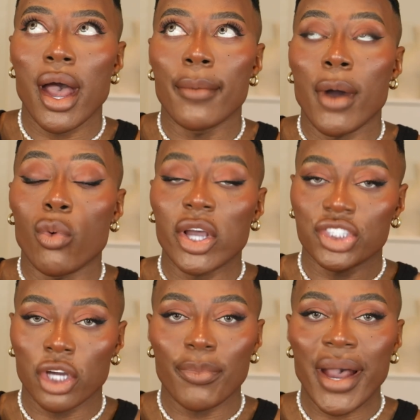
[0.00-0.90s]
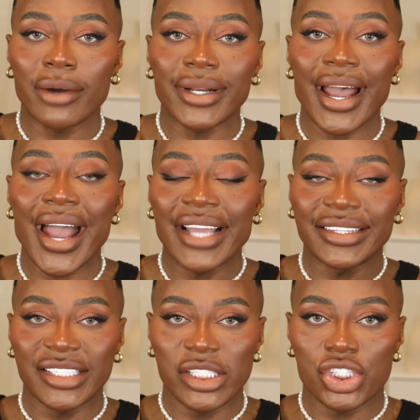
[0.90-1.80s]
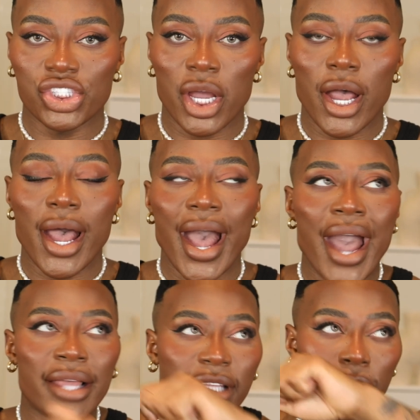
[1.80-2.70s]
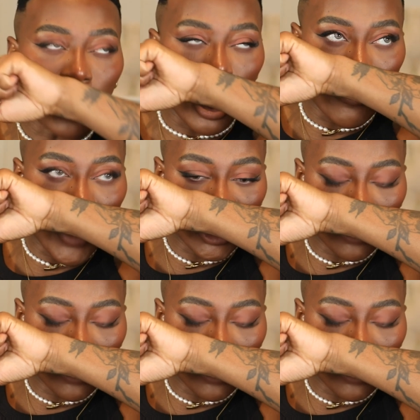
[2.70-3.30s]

a washing up powder, a t-shirt, and a